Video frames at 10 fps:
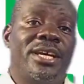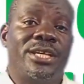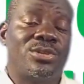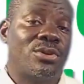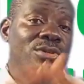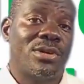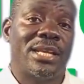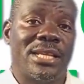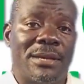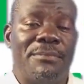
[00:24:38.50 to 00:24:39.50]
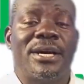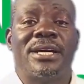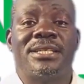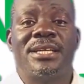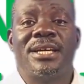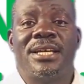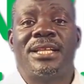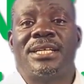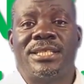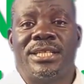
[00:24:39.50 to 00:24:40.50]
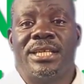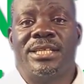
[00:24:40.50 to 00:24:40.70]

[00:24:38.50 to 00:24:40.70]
is also another part that